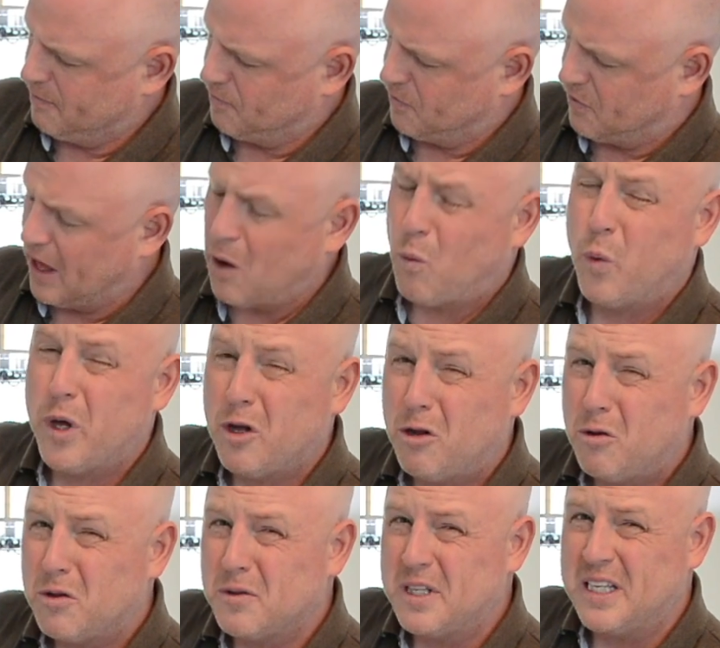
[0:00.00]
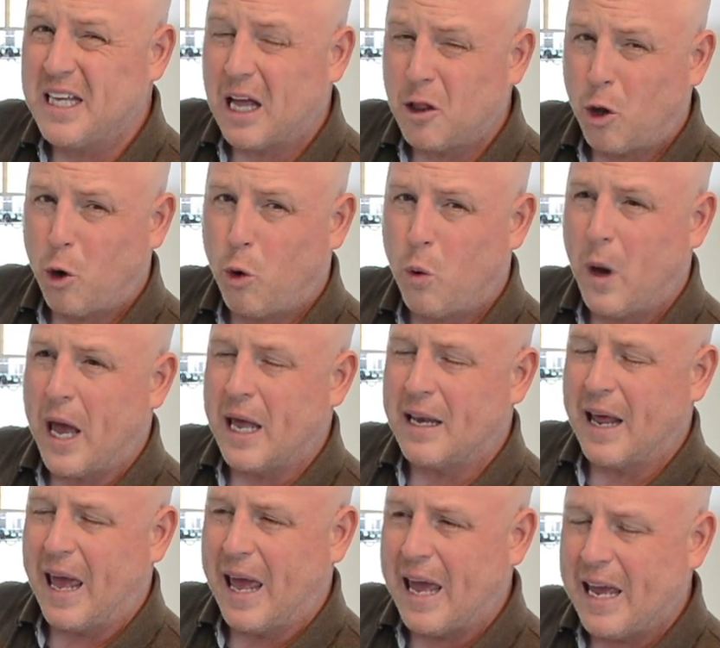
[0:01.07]
they will yellow and
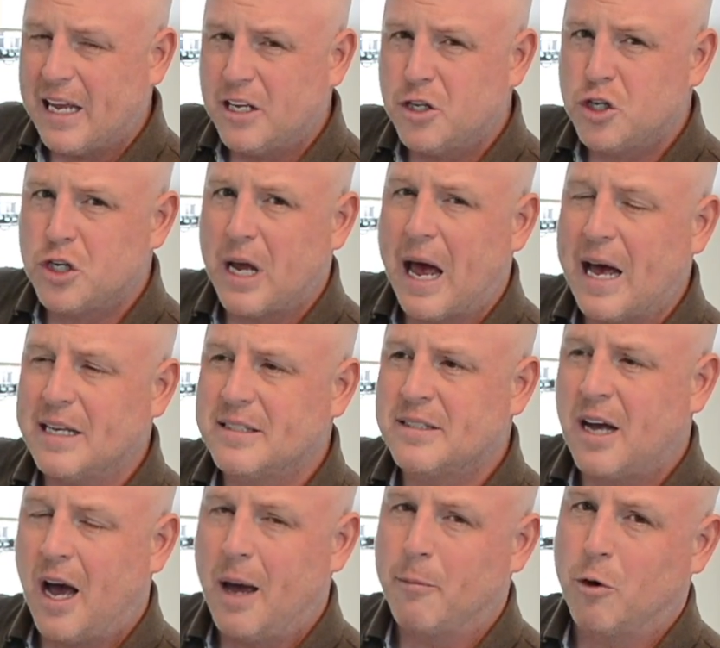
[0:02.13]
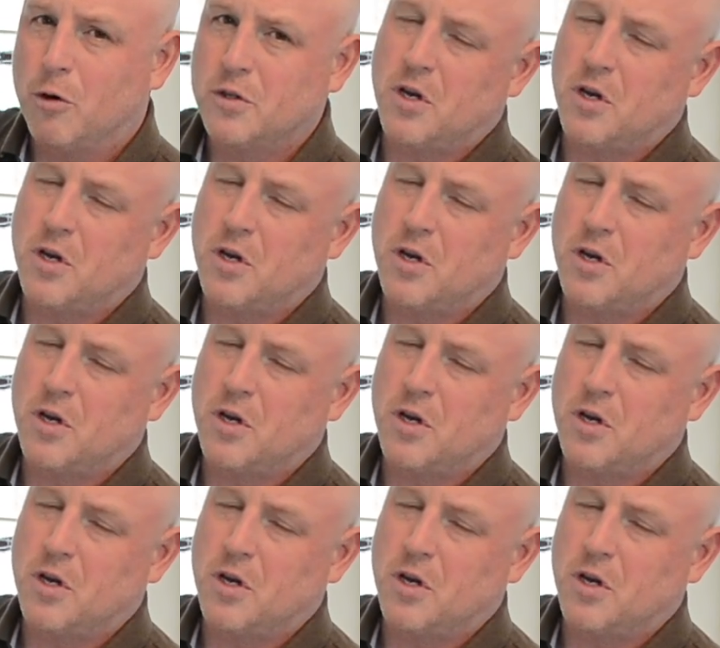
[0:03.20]
age as time goes